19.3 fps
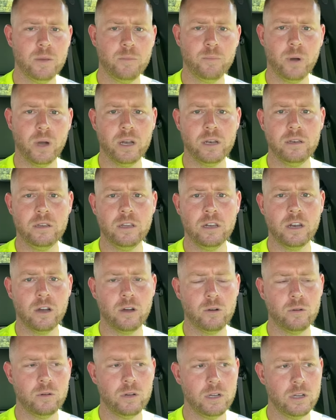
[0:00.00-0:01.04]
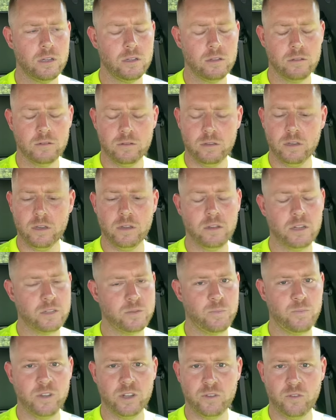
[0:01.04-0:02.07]
But
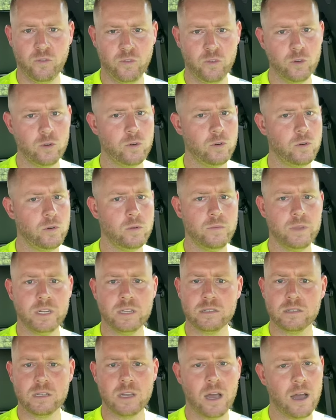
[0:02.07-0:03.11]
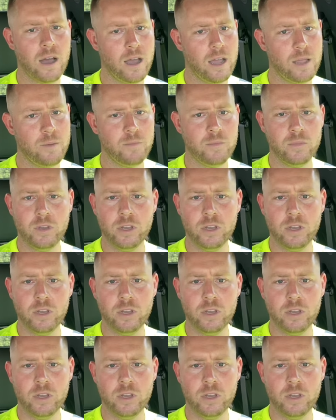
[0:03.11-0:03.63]
it's fuel, it's time.